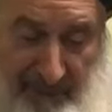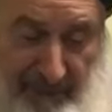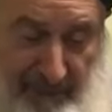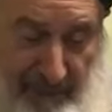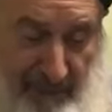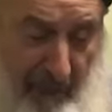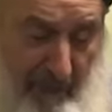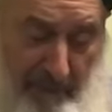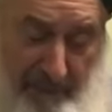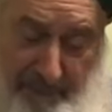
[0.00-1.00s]
And
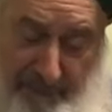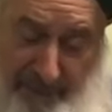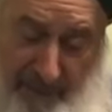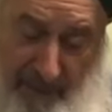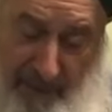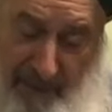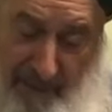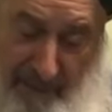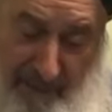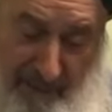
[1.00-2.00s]
some, not
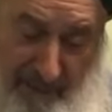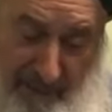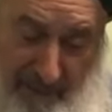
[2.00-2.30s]
adjusting.